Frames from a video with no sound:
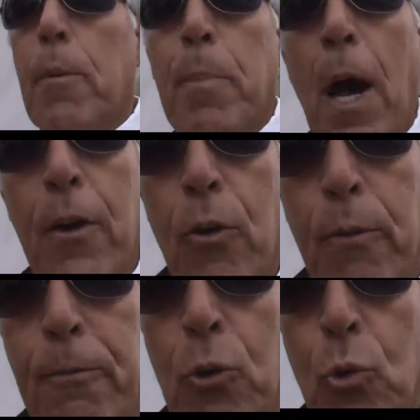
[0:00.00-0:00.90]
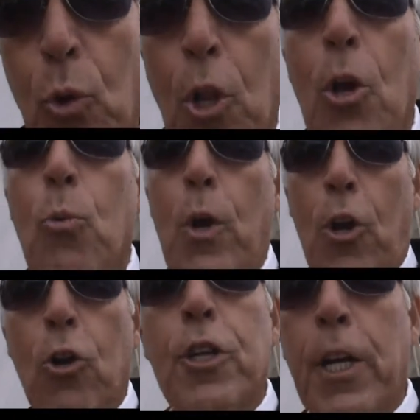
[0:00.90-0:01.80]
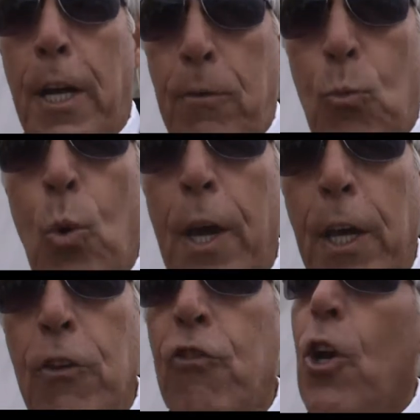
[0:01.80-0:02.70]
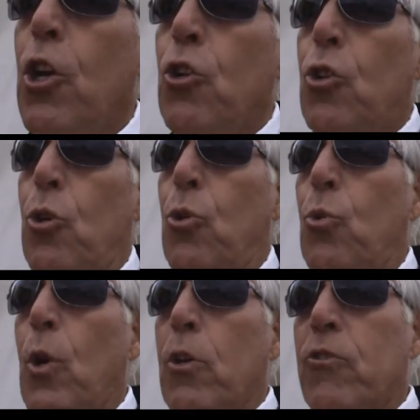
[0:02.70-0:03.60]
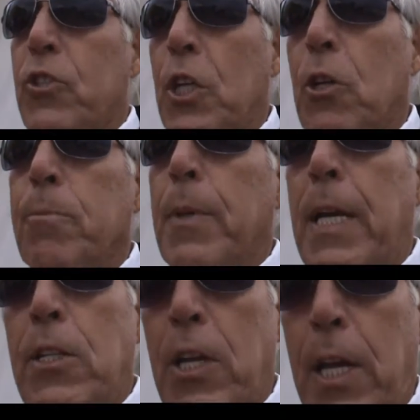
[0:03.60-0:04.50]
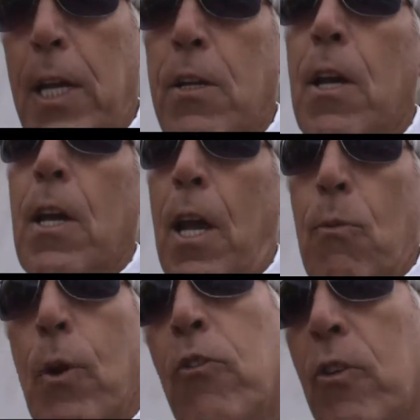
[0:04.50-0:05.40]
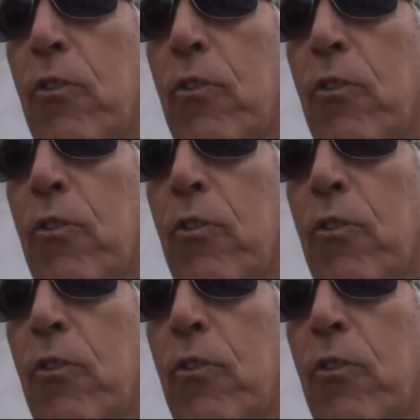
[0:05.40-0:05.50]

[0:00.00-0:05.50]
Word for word: biofuel, we are looking at ways to still maintain a racing